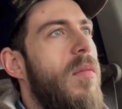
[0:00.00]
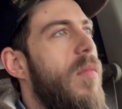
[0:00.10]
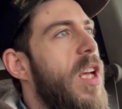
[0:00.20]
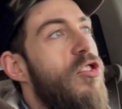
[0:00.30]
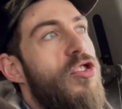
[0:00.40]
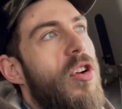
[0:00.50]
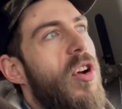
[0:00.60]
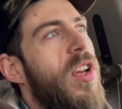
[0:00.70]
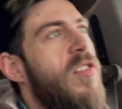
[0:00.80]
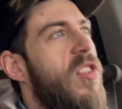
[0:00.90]

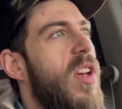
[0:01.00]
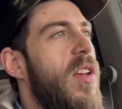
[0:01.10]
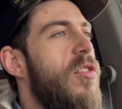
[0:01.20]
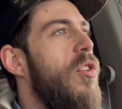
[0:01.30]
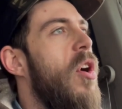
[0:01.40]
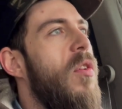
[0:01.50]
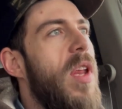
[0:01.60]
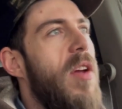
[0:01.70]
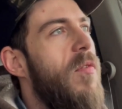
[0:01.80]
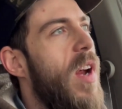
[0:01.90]
insurances, you know,
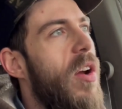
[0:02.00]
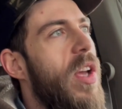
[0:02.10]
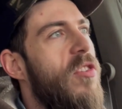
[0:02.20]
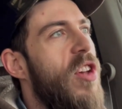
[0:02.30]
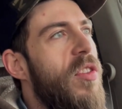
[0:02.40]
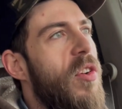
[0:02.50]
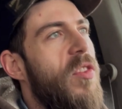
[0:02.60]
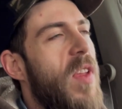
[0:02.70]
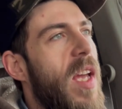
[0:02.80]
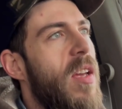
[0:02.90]
like various other
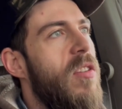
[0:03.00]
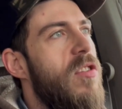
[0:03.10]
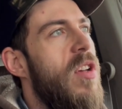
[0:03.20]
things.